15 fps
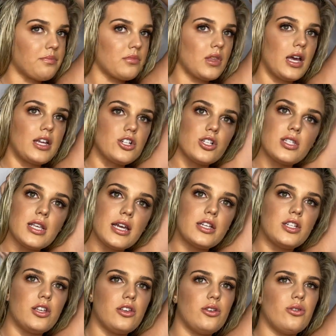I just like
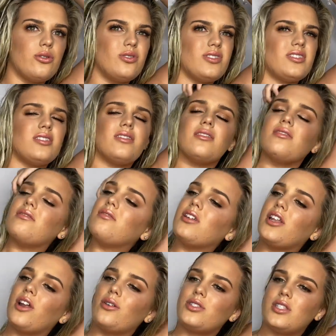to use,
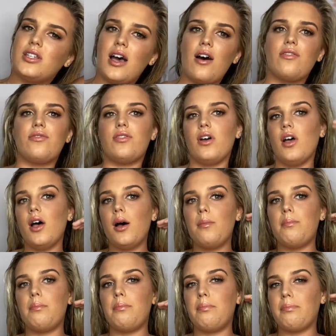stuff
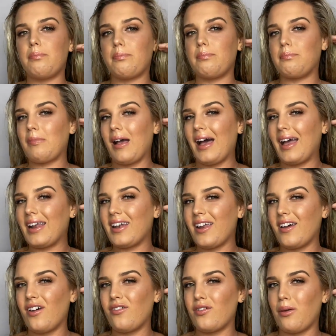kind
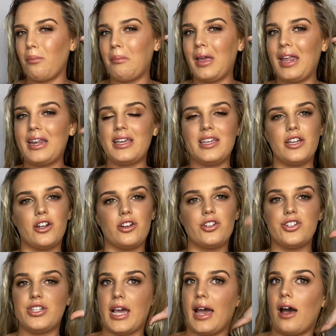of mid-ear
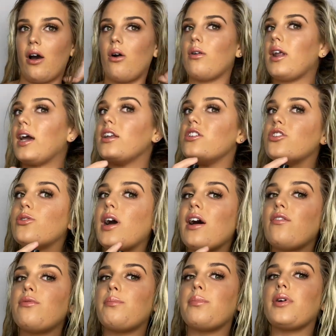down. I do
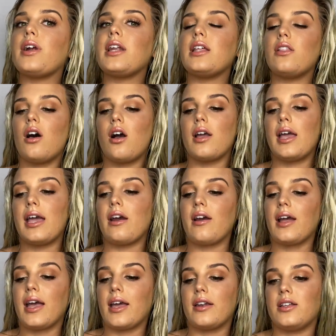have pretty long
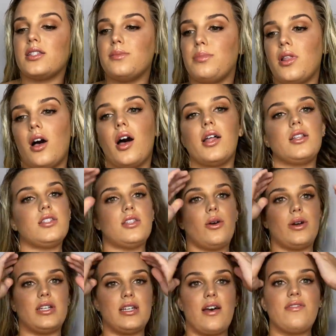hair and it's blonde, so
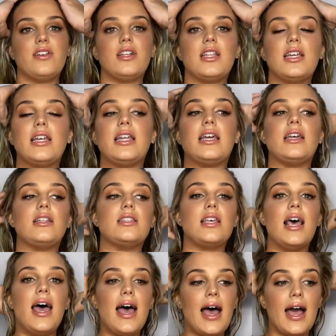it definitely needs
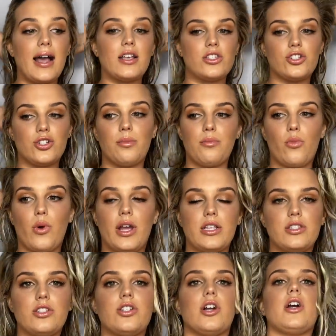extra
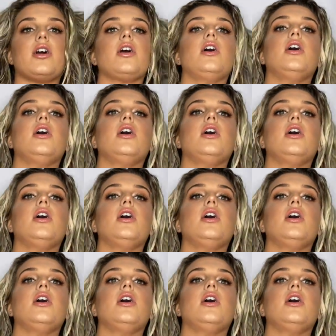moisture.